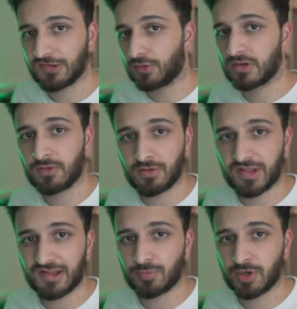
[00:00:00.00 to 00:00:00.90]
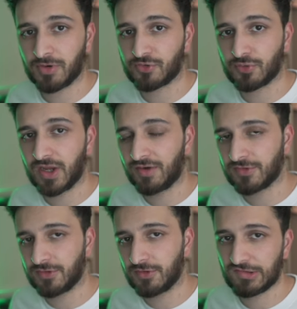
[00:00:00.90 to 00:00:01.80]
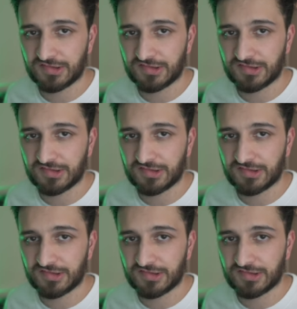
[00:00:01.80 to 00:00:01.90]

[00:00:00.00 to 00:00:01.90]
So all in all, that's pretty much all you have to do.